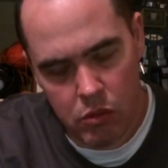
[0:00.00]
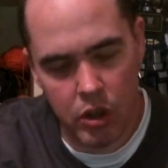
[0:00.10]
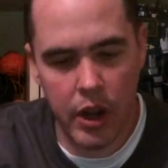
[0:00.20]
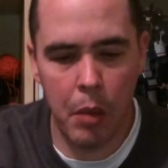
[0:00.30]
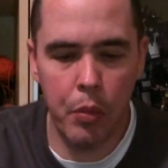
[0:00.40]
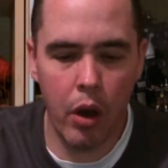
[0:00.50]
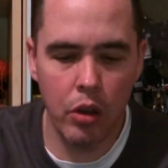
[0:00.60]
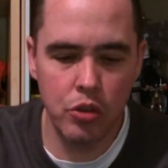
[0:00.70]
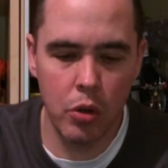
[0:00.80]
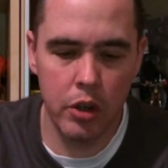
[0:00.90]
They're not ball
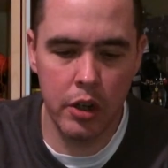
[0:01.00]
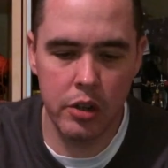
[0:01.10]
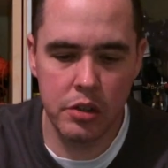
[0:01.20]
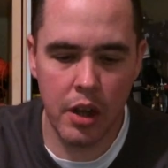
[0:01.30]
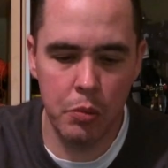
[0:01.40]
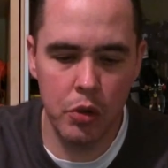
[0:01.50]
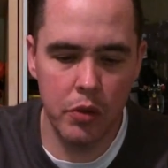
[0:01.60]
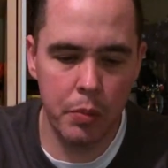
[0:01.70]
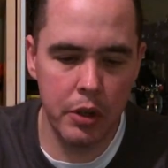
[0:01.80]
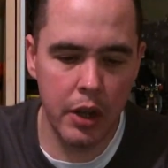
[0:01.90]
jointed, they just kind of move
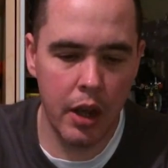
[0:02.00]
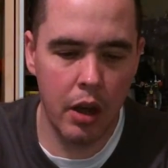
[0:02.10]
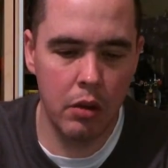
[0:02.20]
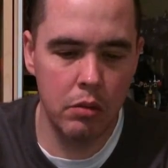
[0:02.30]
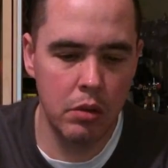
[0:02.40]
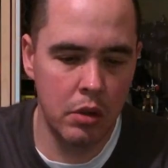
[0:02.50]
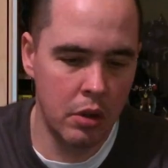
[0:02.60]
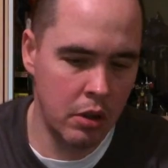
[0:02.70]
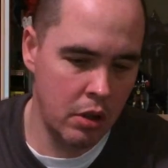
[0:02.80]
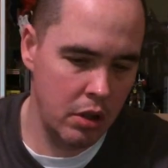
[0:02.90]
up and down.
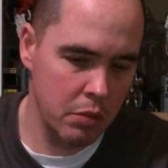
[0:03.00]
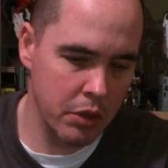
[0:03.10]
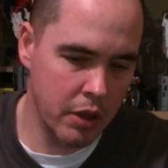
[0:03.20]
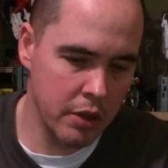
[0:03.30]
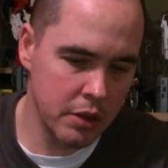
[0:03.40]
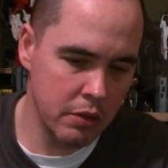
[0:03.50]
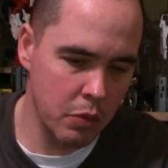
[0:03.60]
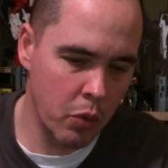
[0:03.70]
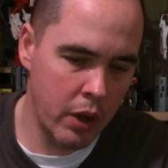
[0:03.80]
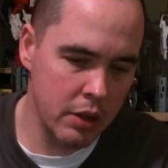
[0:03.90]
And because of the
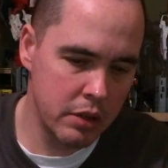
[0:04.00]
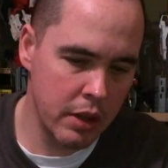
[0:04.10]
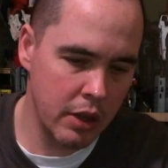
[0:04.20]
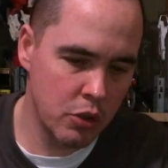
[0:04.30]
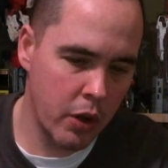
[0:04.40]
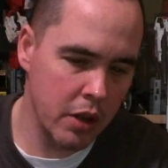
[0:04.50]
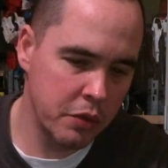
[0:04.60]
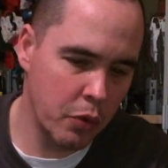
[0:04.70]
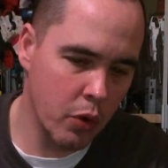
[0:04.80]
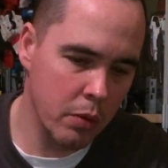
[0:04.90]
way this thing
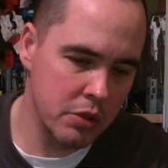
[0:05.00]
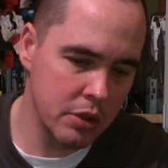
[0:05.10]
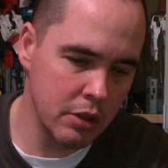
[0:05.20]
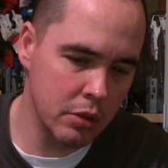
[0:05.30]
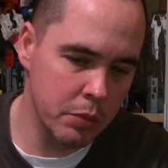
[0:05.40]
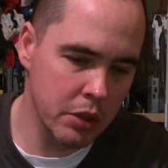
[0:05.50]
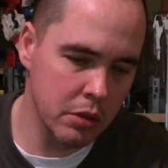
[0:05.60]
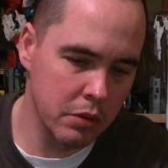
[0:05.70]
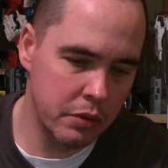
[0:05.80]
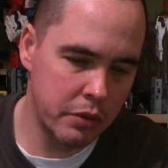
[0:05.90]
transforms, there's a little bit
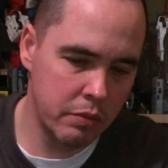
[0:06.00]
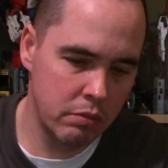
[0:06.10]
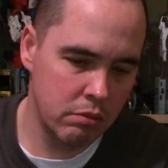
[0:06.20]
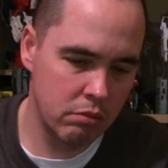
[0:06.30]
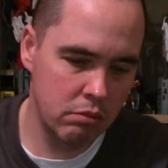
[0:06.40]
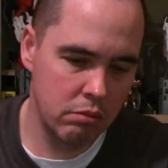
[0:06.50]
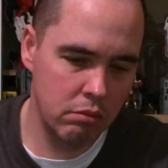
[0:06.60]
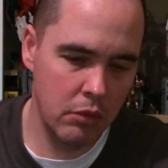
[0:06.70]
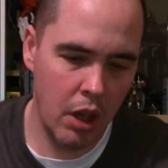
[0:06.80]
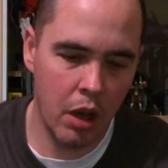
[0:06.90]
of
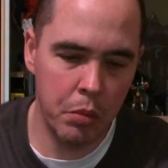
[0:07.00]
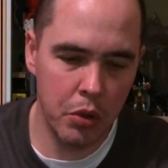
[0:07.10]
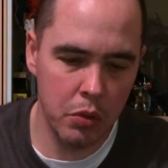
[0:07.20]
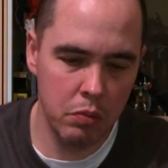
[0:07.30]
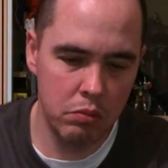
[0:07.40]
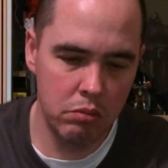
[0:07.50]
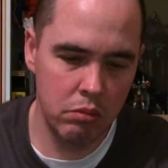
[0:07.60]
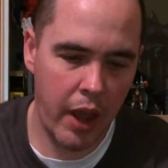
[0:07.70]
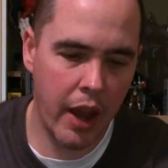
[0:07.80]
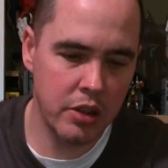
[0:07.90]
elbow
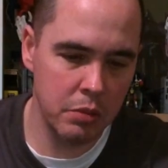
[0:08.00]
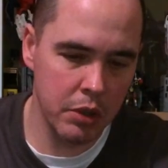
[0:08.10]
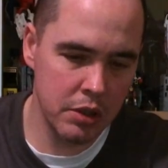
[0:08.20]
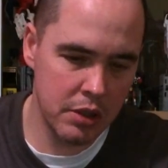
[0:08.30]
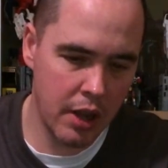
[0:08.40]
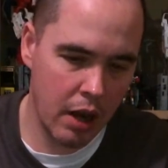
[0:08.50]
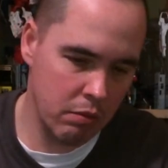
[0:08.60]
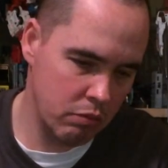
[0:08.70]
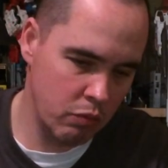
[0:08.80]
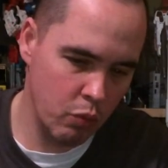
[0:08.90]
action, but it's not
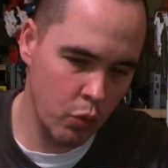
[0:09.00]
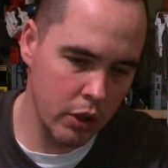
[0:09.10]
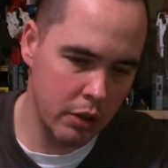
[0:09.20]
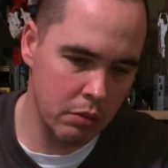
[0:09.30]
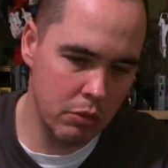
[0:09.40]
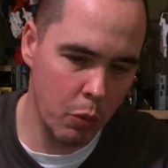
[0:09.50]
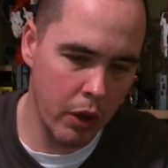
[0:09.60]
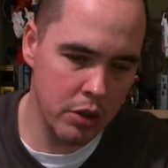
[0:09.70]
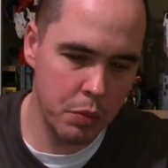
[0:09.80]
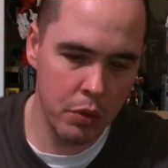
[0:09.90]
really the way
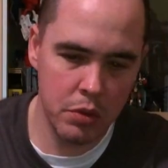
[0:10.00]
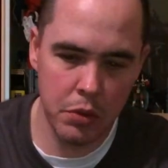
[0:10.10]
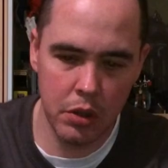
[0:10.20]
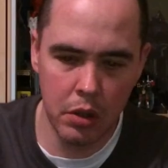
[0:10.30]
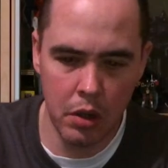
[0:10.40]
it's supposed to be.